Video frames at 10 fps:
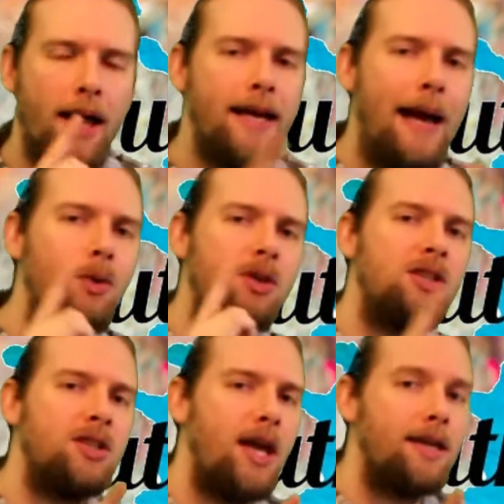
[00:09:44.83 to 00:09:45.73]
I now
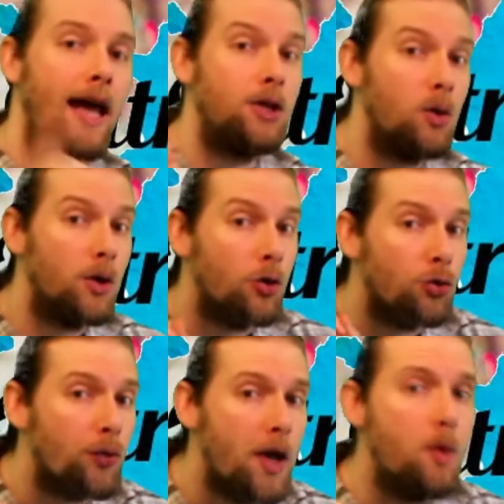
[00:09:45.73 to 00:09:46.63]
understand. I don't
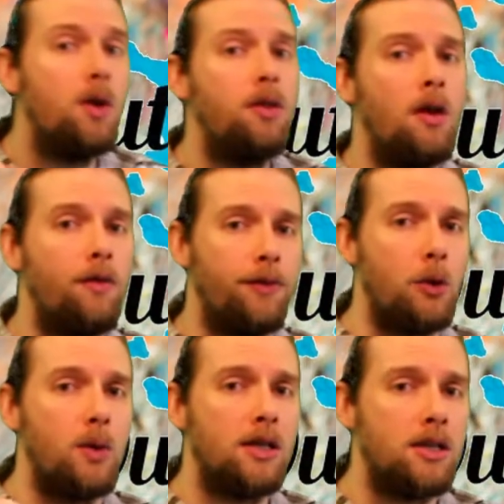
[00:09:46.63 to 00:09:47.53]
agree with your
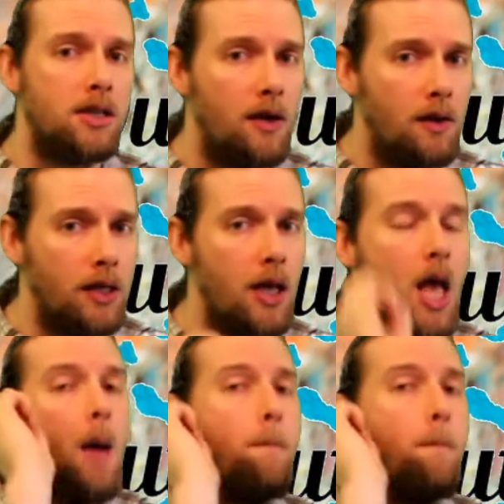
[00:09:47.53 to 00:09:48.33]
view necessarily,